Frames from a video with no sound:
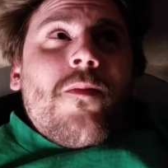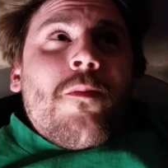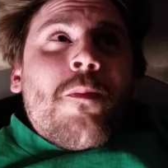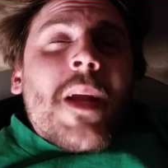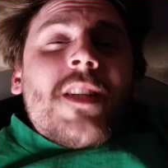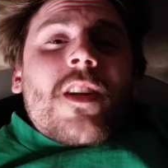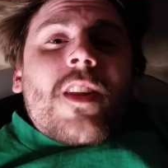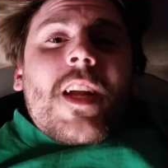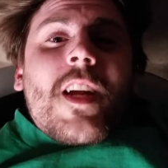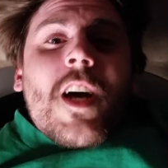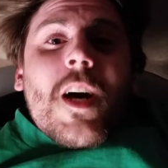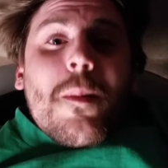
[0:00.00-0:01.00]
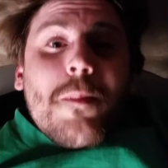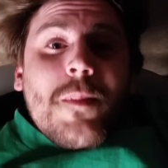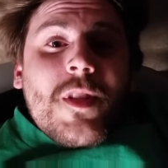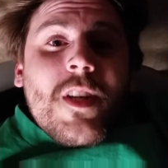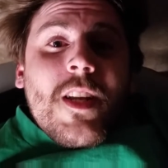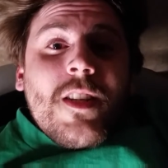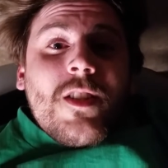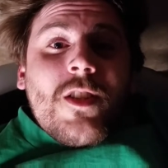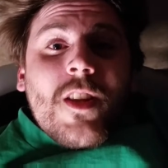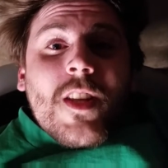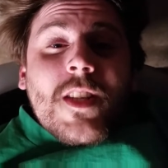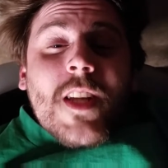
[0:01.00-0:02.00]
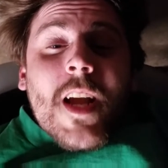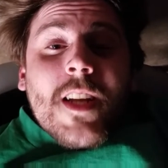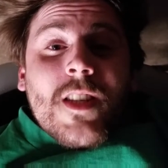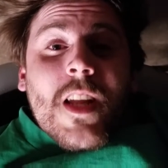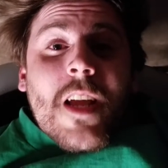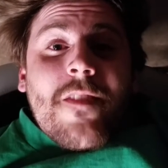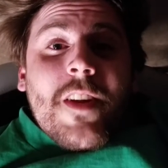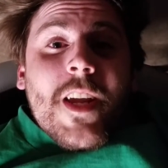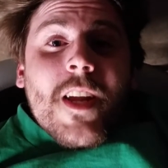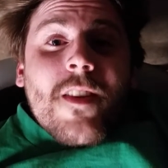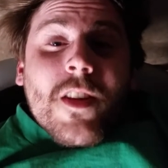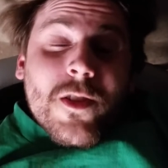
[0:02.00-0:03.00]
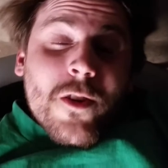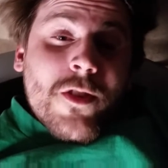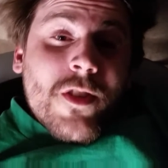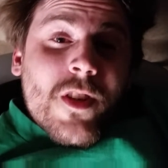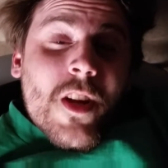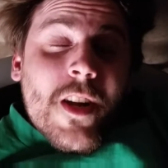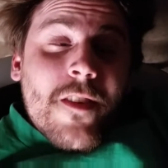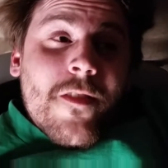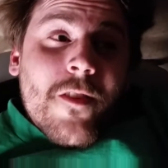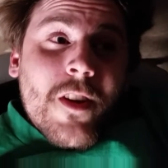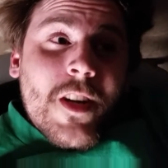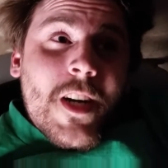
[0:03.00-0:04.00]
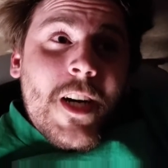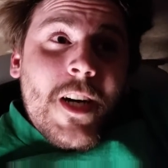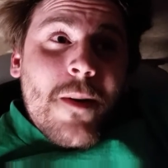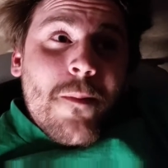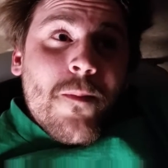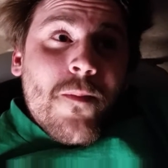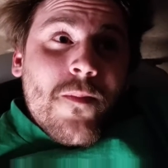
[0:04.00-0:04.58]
Basically comes into this guy's life again, the surgeon's life. And